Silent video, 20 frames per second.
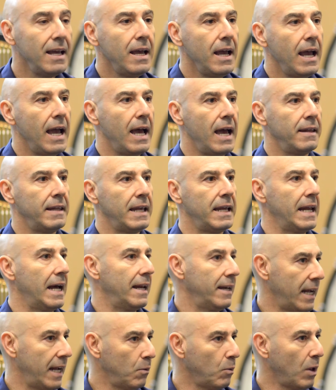And then at
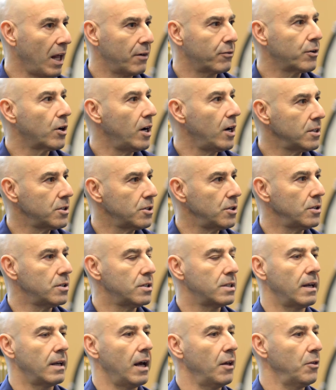night, we'll have
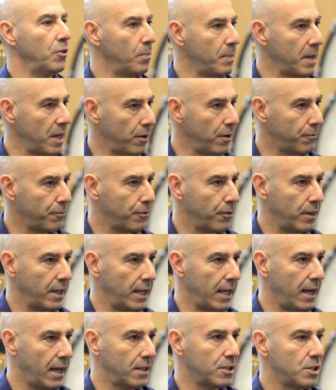concerts. They'll be here for
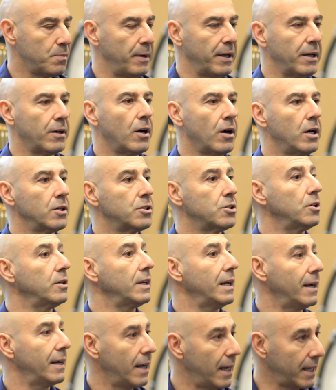the spring
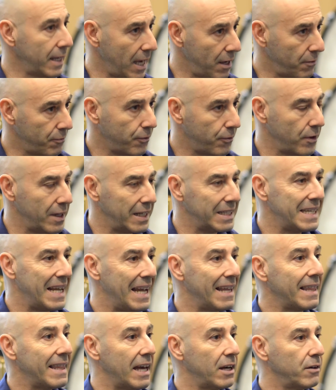concert, again for the
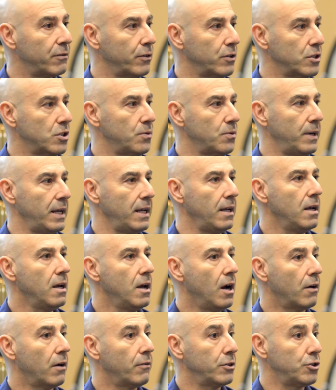10th anniversary
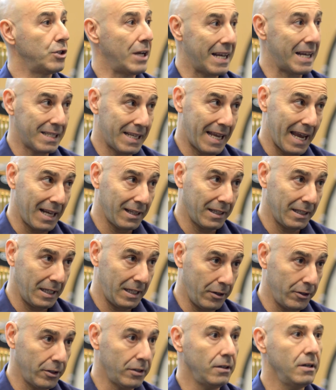of our Jazz Gala
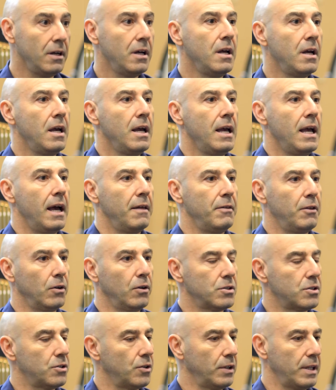dinner.
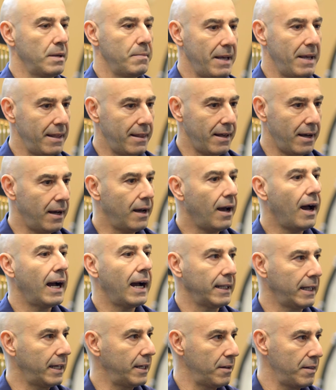They'll certainly be the
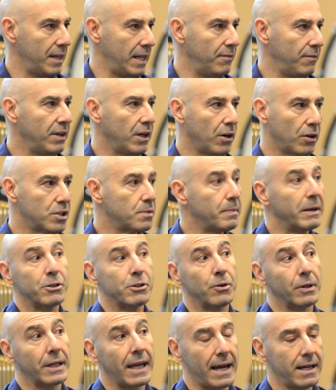highlight of the evening, our
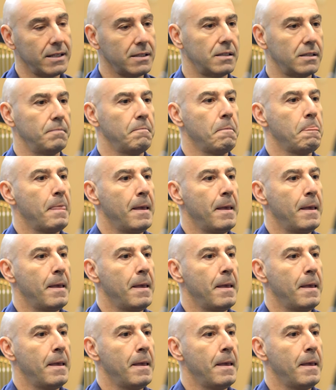special guests.